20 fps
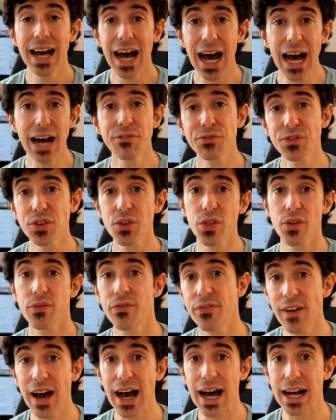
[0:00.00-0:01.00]
after the
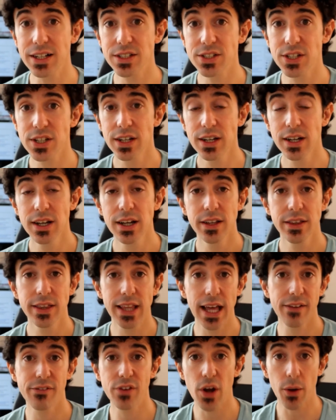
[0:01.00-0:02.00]
fact,
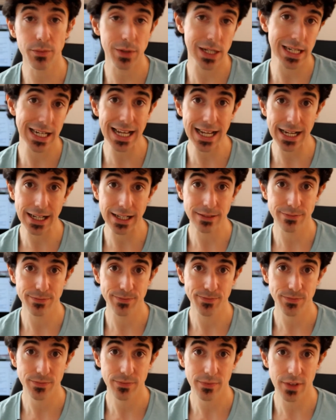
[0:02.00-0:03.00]
they've opted in,
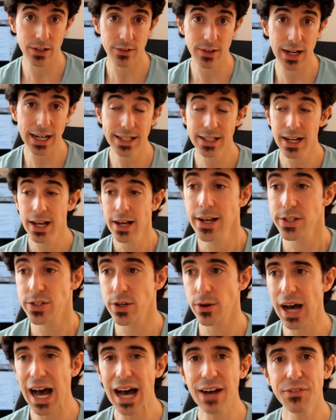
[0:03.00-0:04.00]
all right?
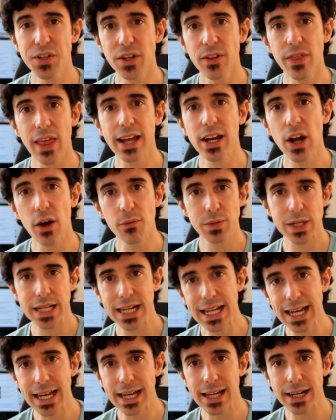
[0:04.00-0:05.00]
So after they opted
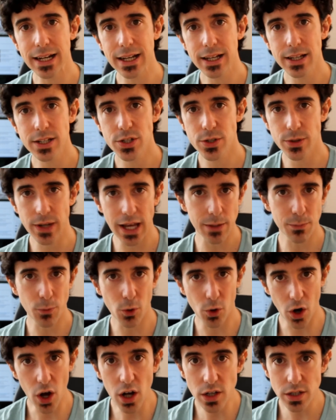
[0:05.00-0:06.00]
in to get
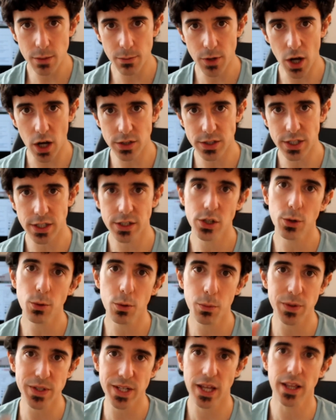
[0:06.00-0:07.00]
more awesome content, you
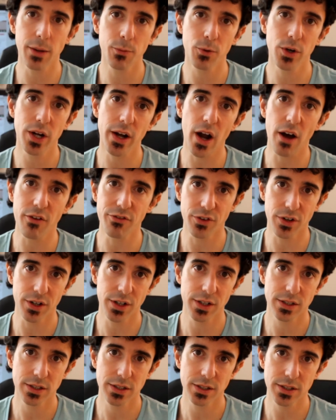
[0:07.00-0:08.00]
will present them with an offer,
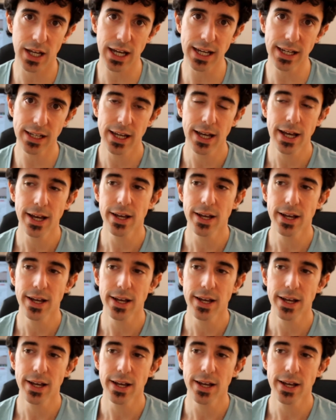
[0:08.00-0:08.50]
okay?